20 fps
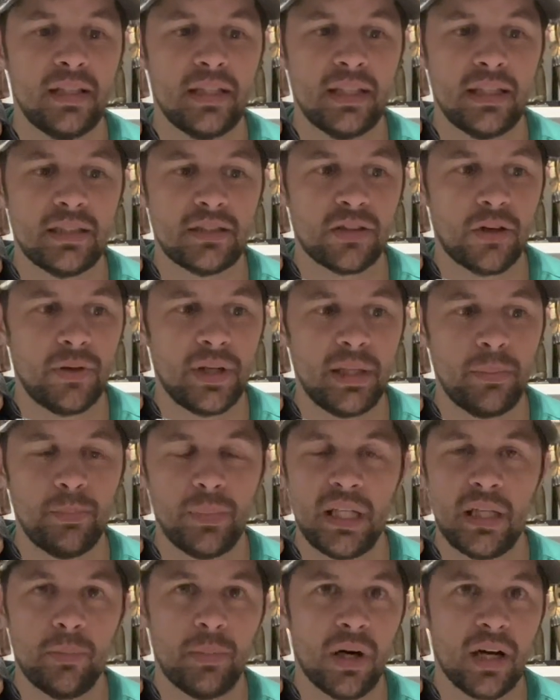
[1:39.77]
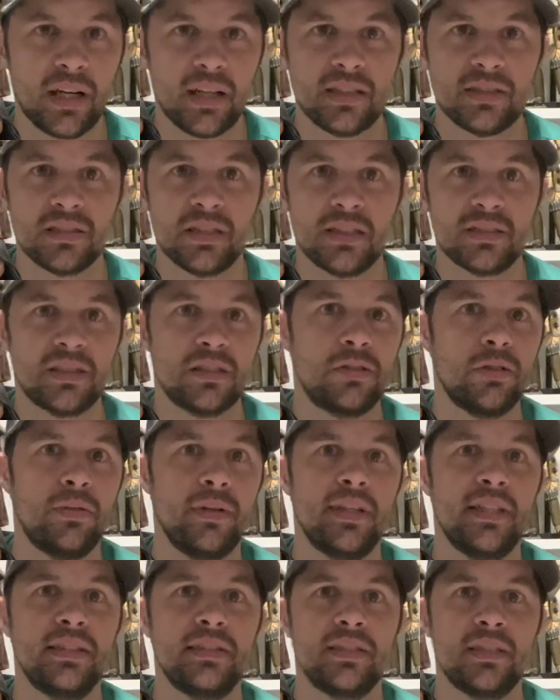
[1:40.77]
So he bought us lots of
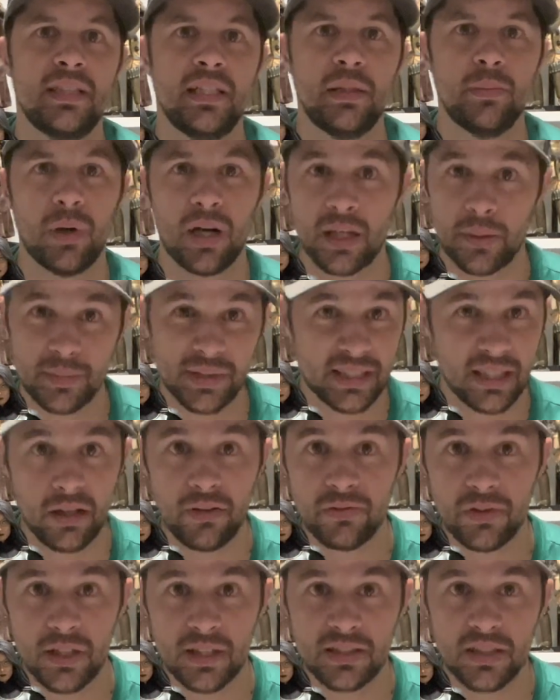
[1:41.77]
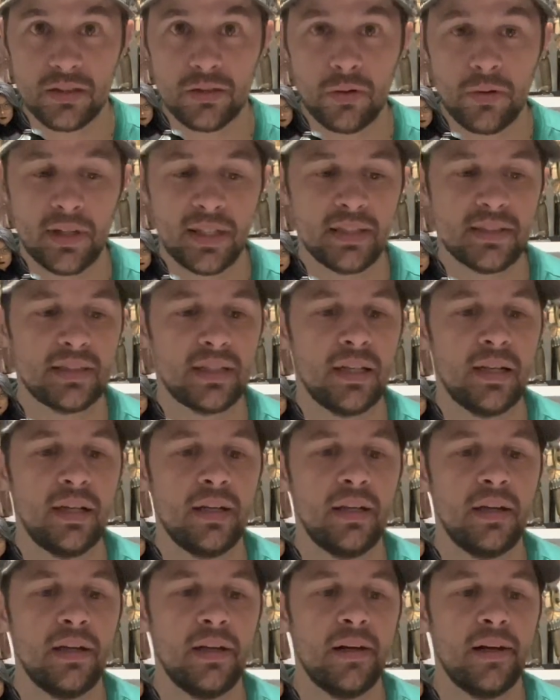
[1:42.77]
toys. He bought himself lots of toys,
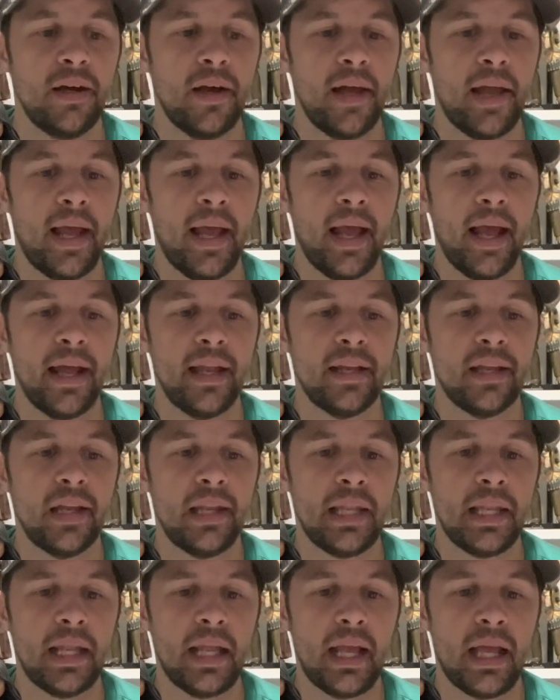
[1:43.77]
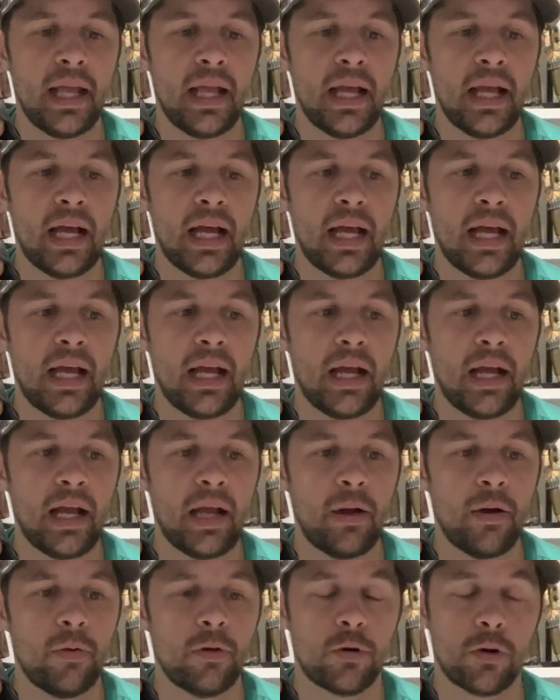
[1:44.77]
and
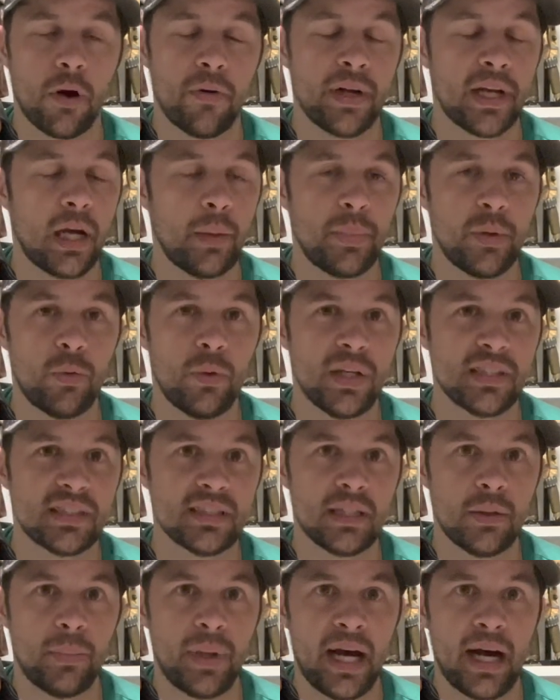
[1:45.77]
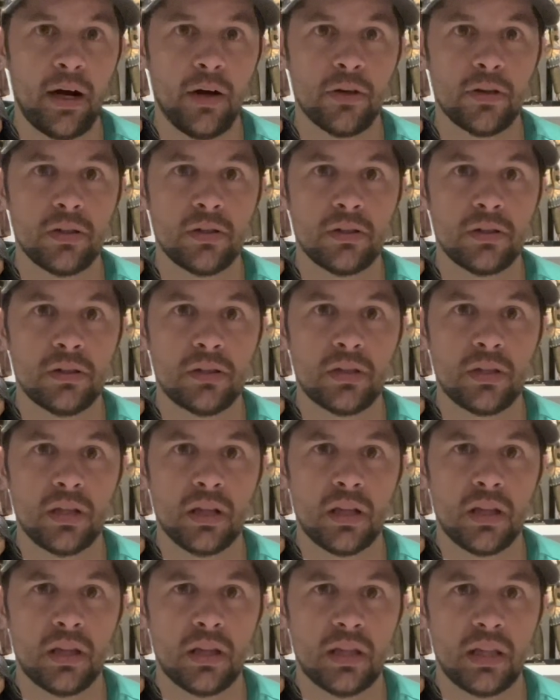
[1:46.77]
growing up, it wasn't about.
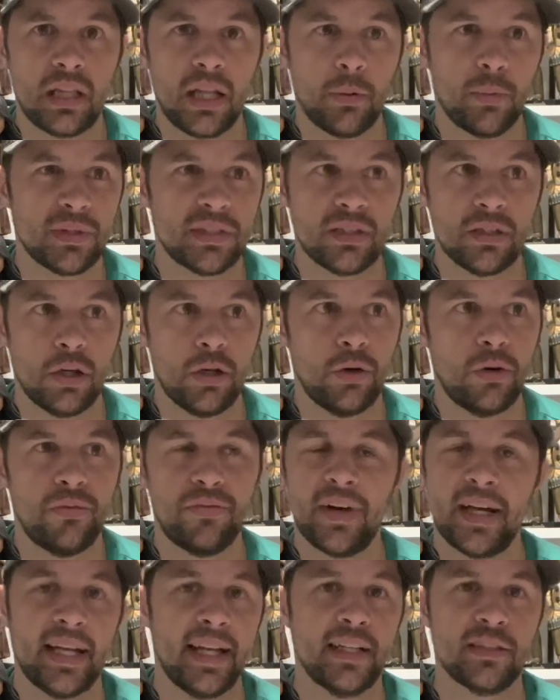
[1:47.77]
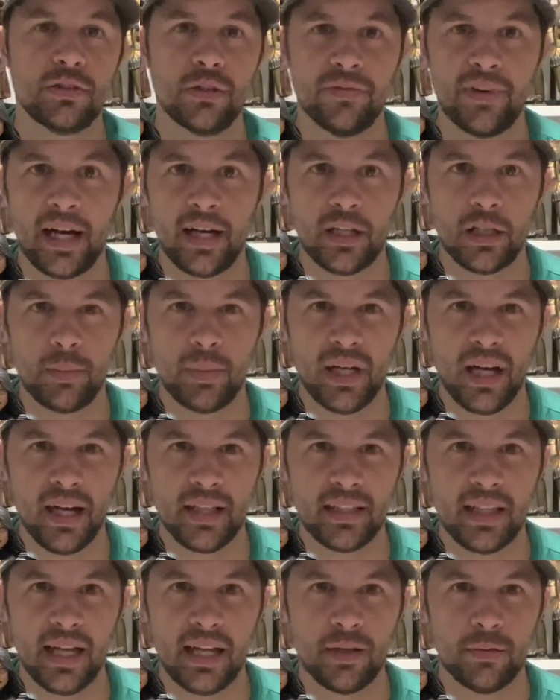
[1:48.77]
There was no financial value behind
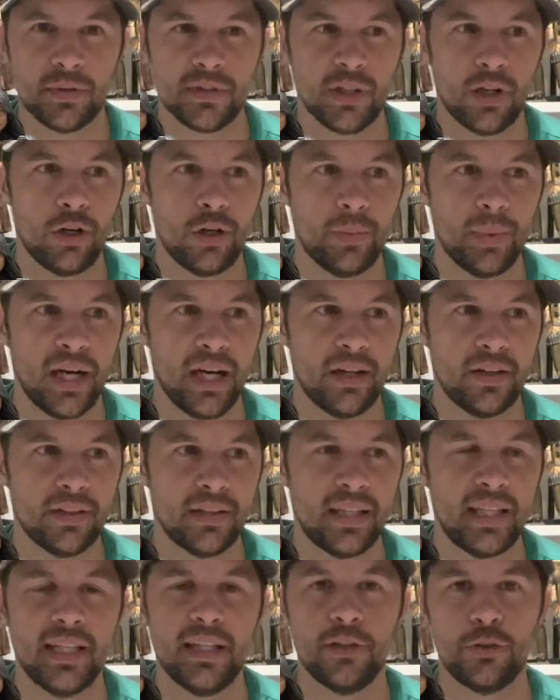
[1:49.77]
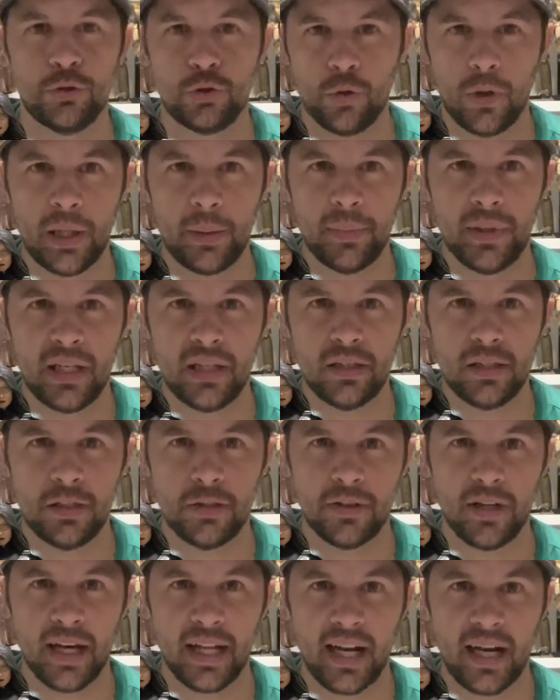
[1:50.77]
that. It was all about the enjoyment you
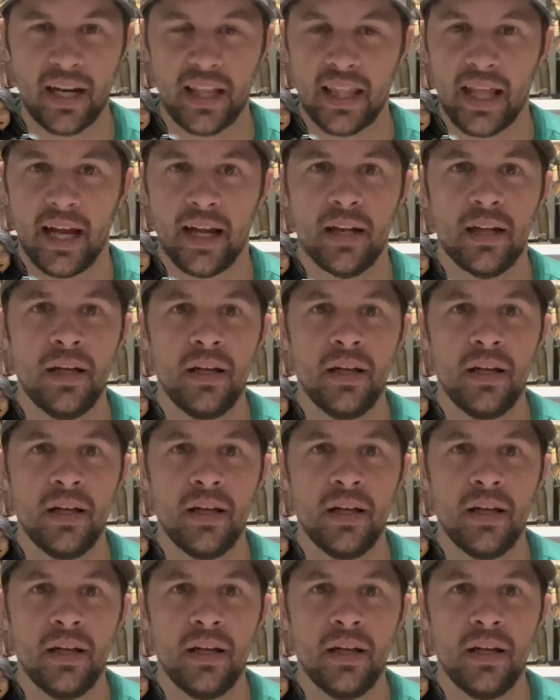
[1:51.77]
got out of that.